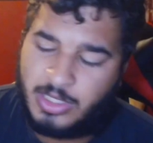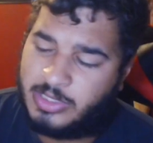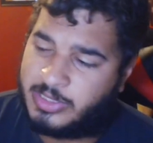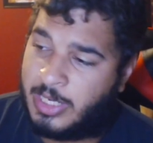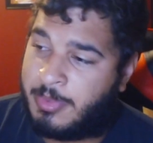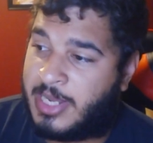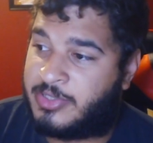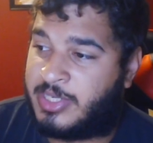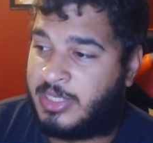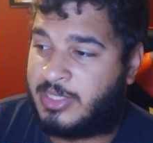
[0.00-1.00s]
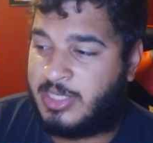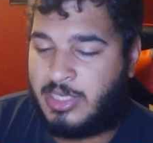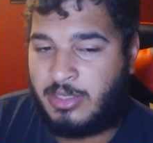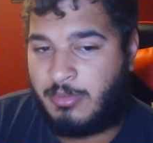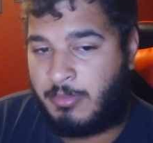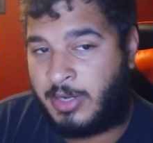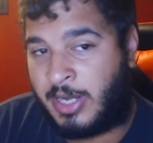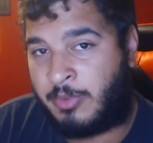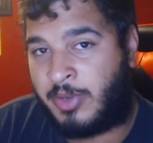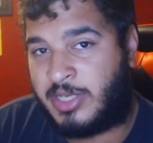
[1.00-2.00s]
it's gonna be interesting to see. But
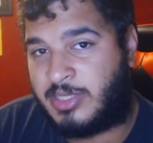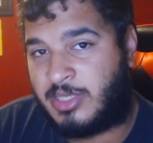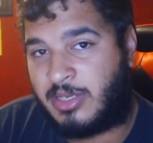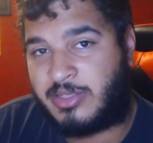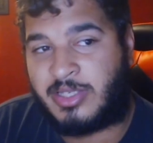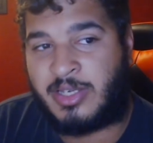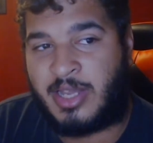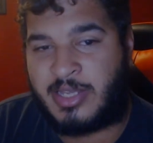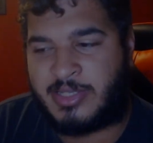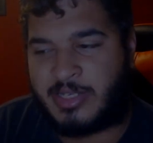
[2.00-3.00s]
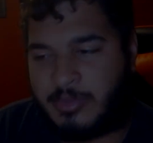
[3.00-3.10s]
anyways, see you guys next